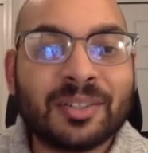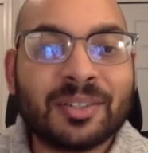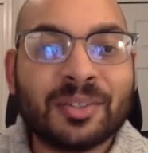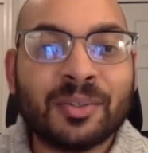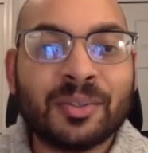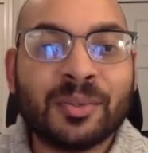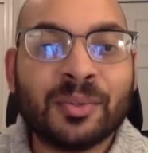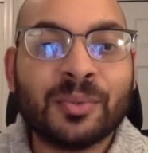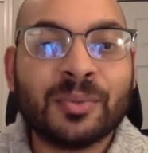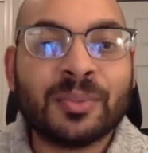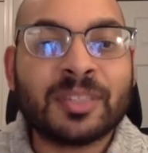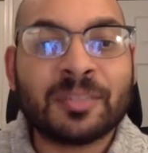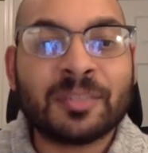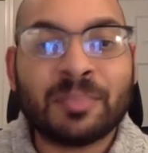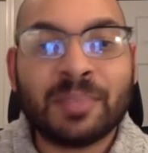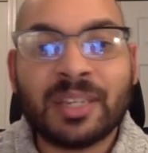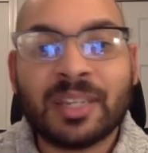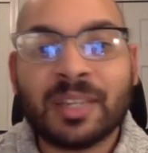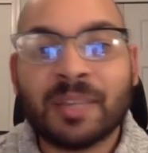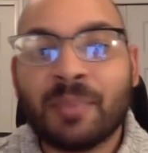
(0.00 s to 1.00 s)
to
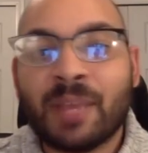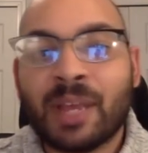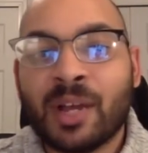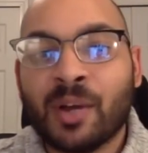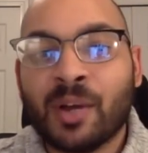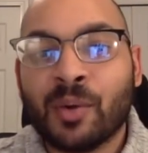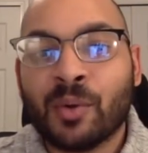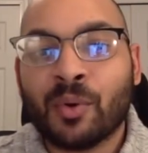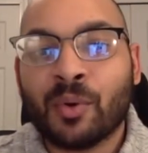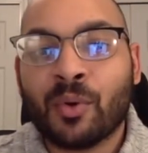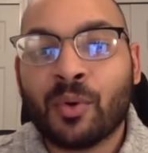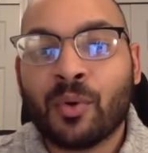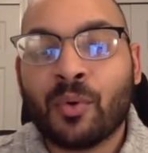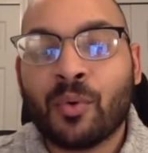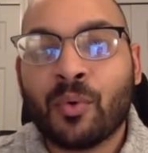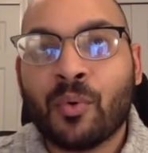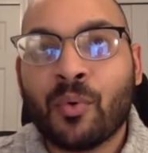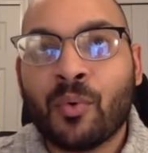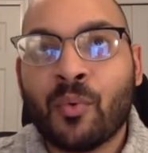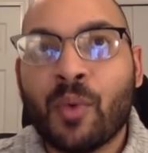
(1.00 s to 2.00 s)
speak about
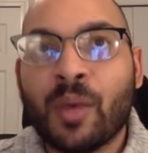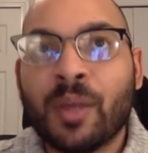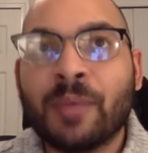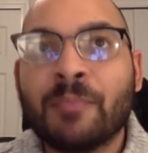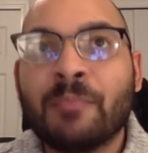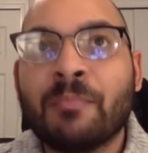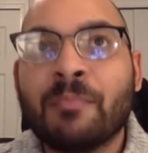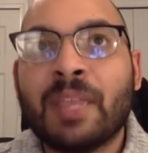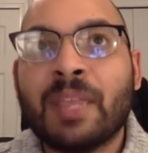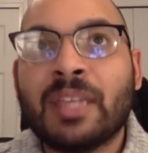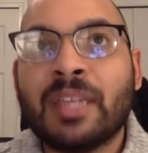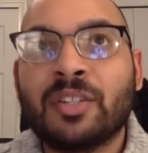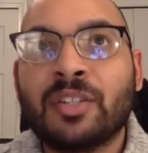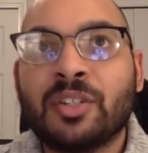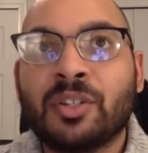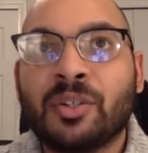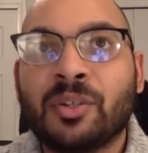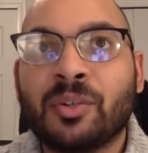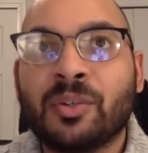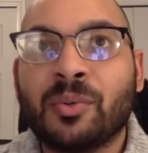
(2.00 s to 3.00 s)
what made
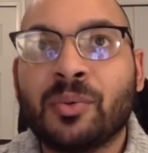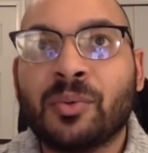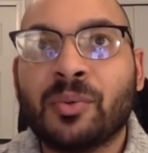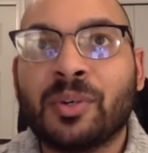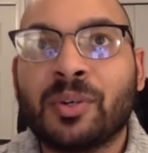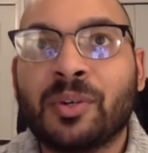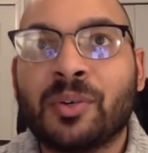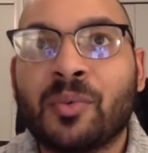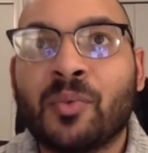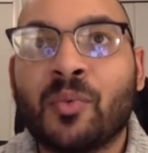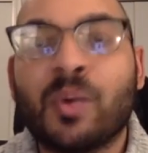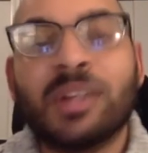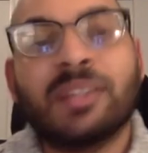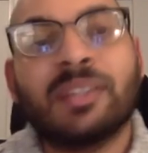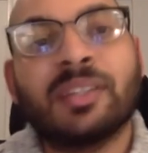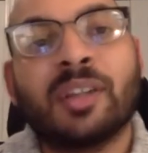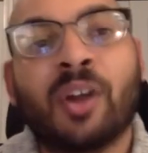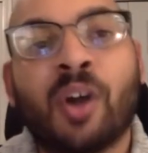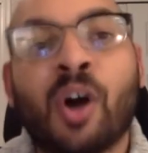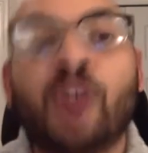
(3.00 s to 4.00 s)
you want
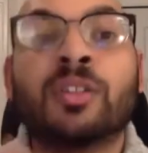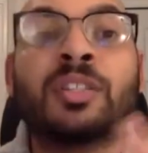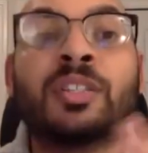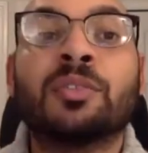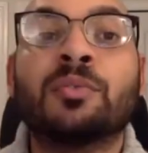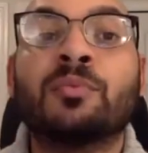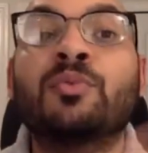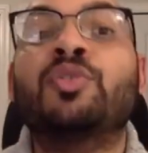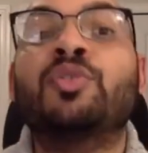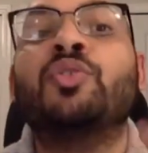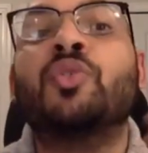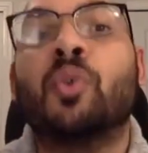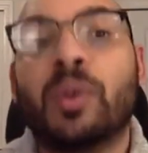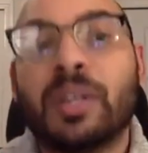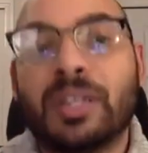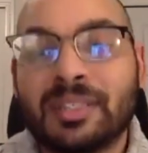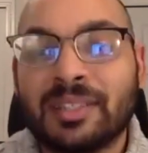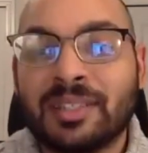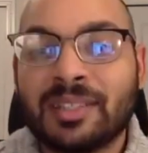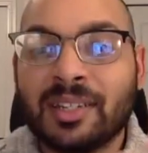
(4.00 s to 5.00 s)
to also
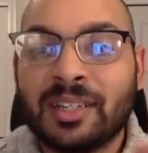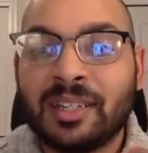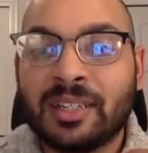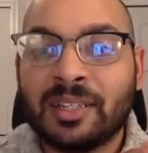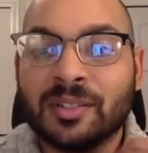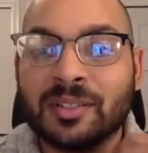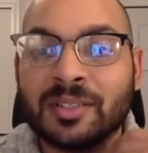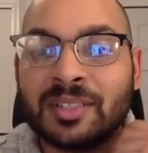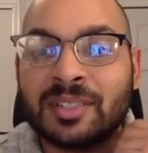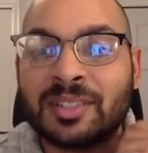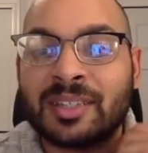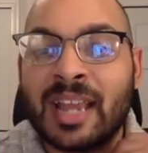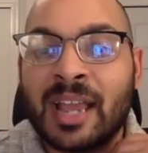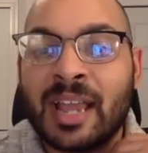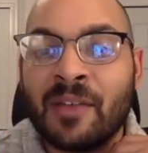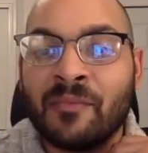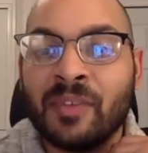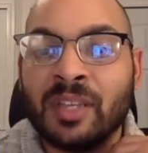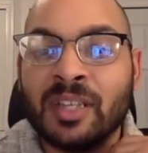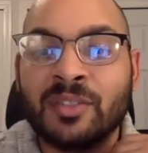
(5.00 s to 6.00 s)
join City Year
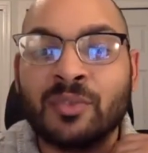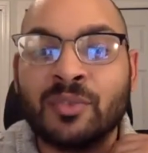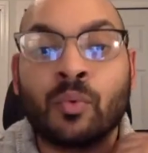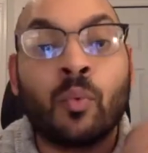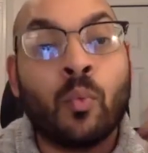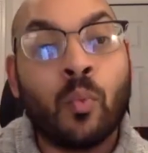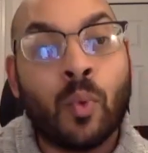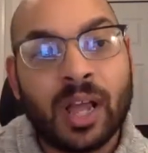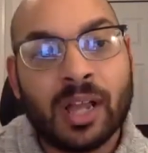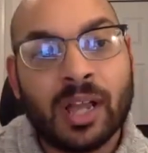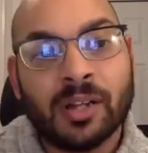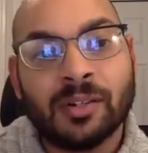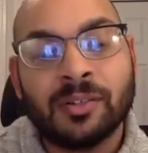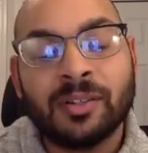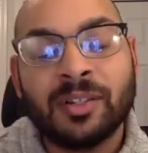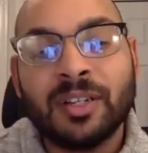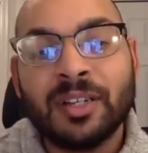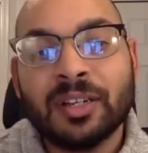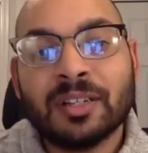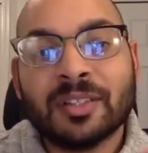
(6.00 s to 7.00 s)
staff as
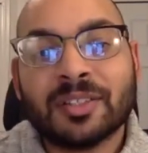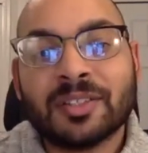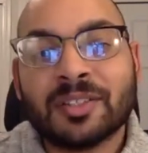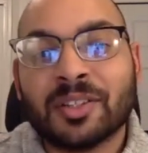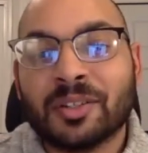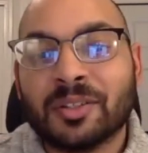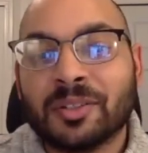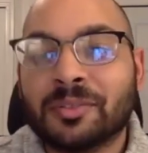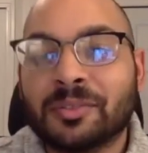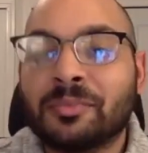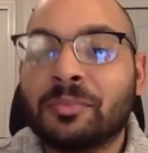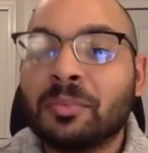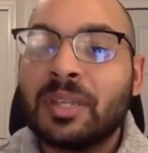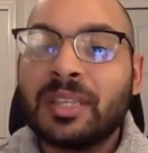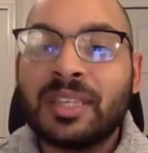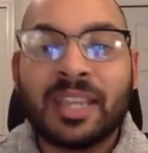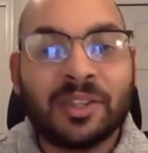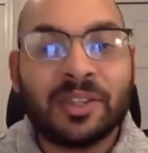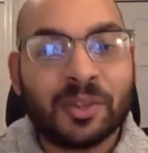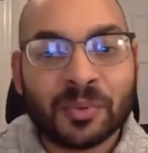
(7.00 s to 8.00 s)
well. So
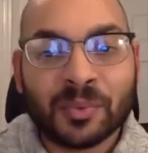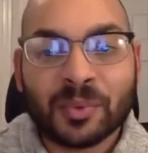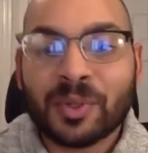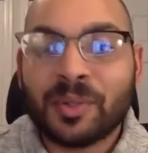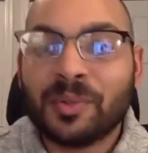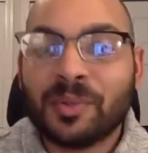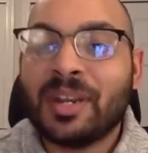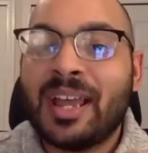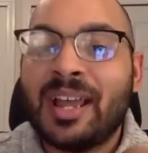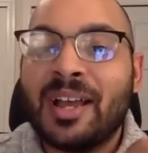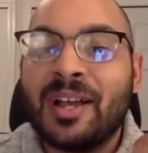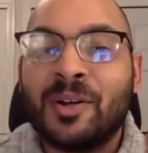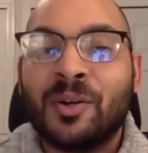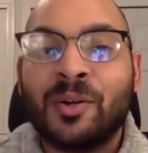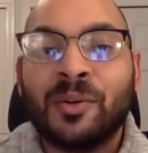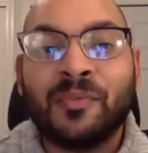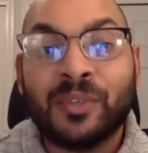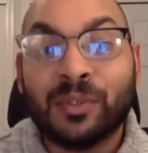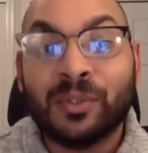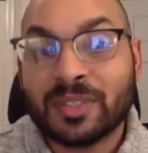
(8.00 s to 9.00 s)
yeah, your role now,
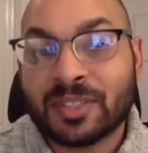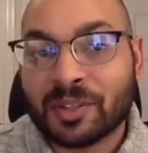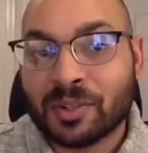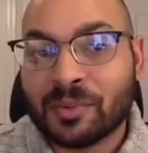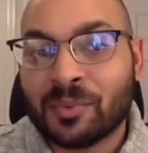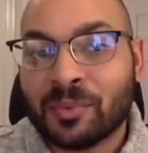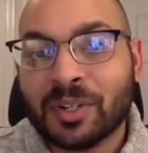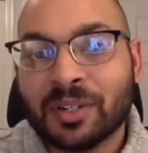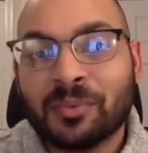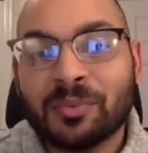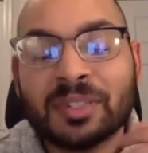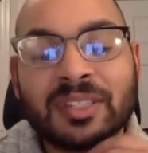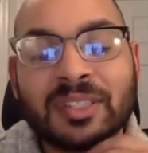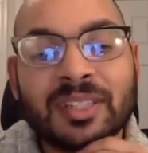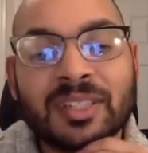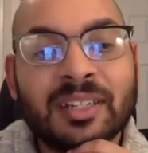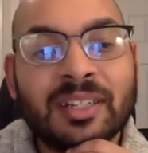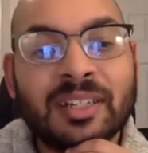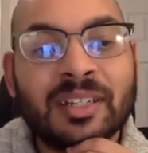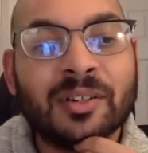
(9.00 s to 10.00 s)
if you still work with
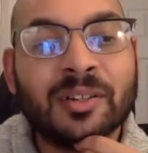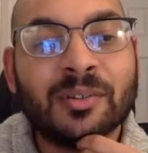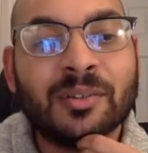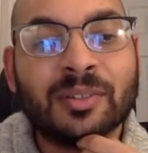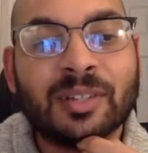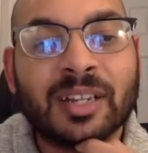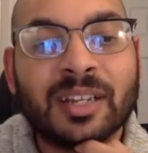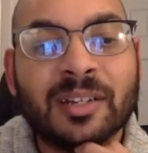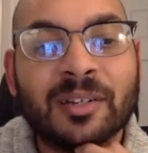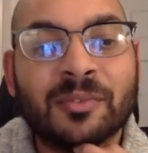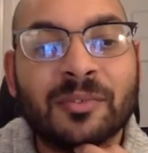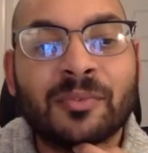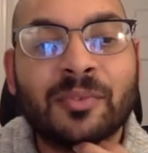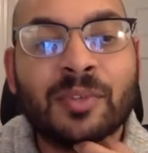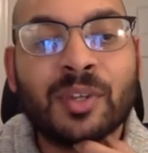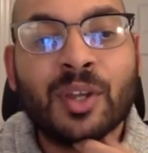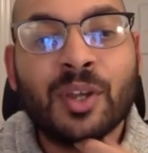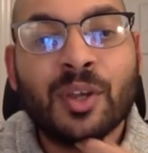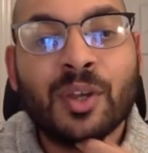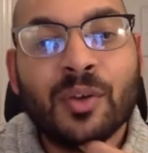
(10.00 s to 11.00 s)
City Year, and kind of
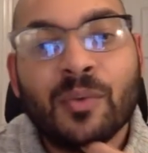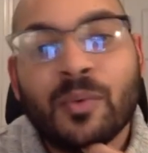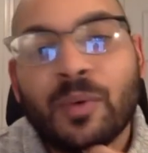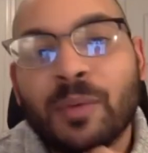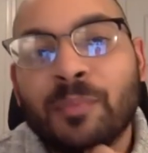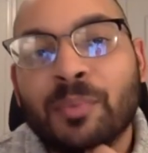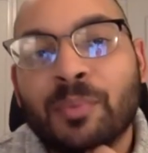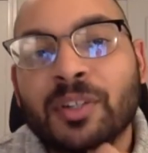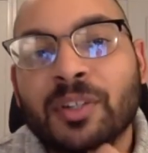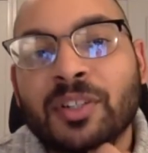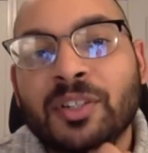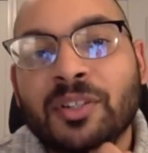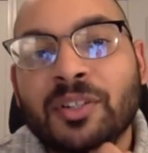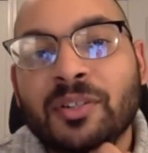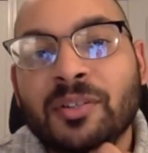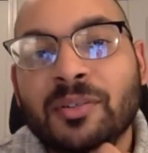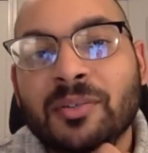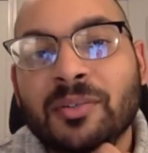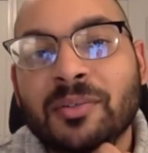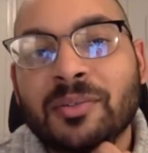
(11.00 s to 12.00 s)
what brought
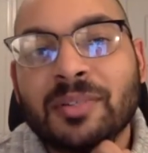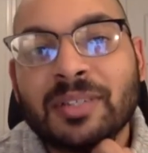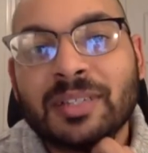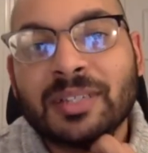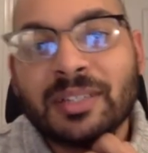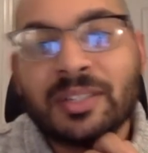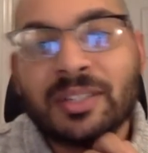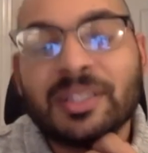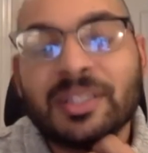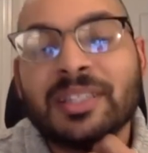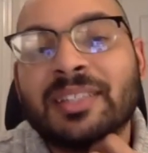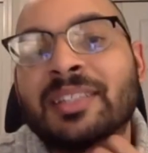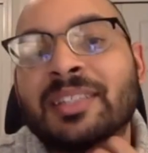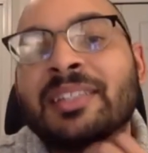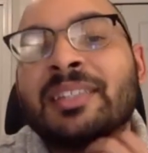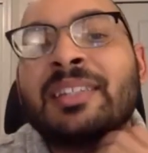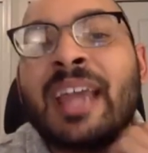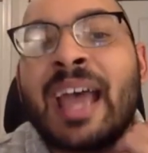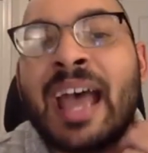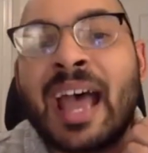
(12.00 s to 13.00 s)
you to the
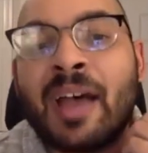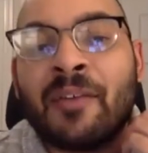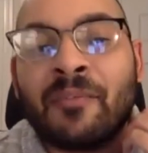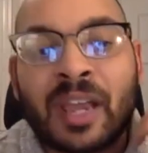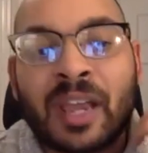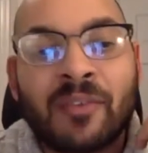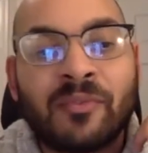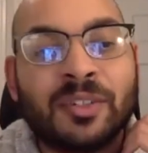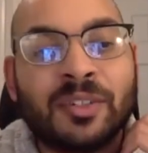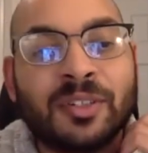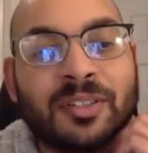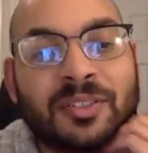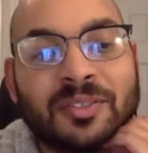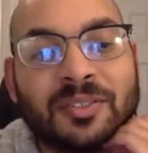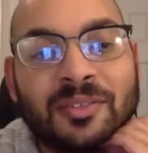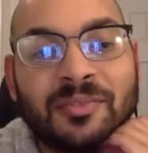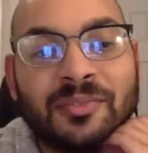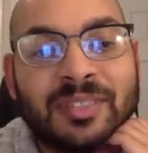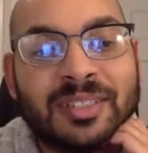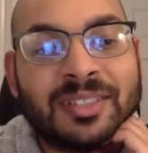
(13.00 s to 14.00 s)
staff after your
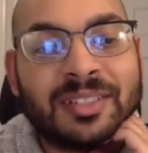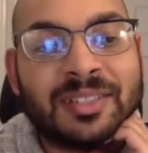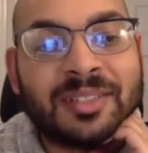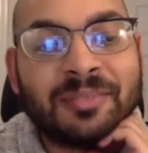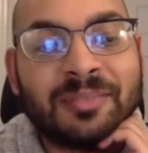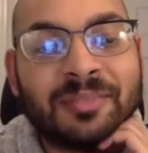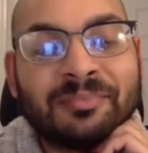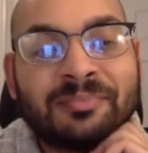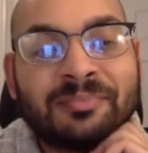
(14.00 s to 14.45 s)
service.